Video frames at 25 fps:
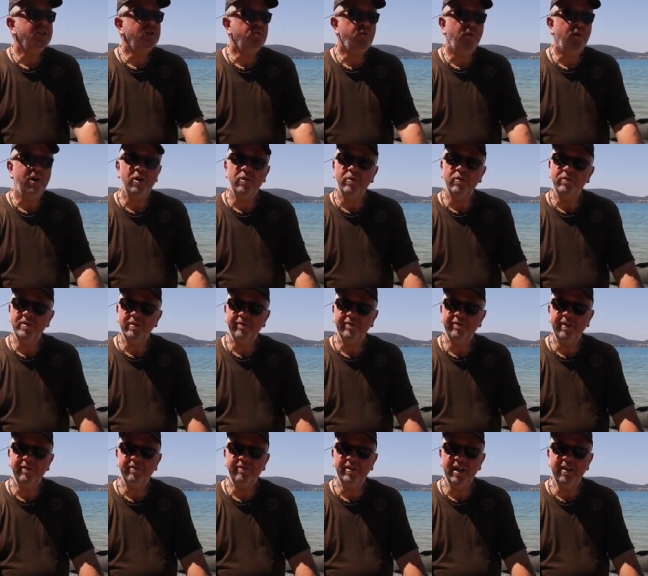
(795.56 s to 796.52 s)
12 to
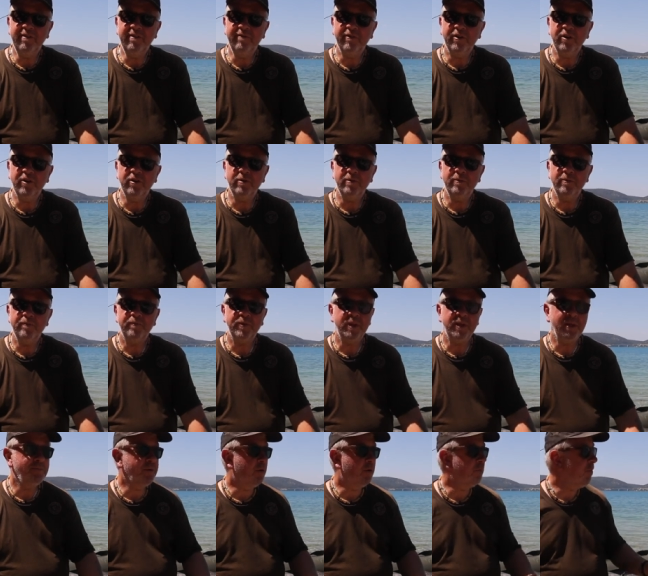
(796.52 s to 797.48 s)
15 foot.
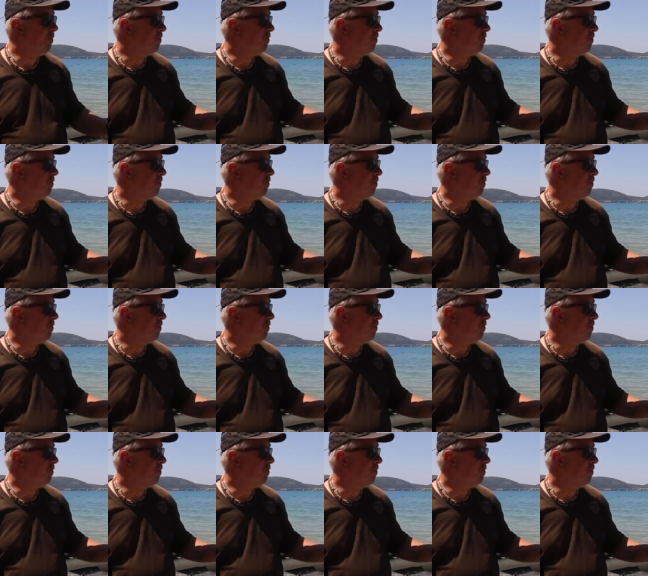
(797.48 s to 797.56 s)
But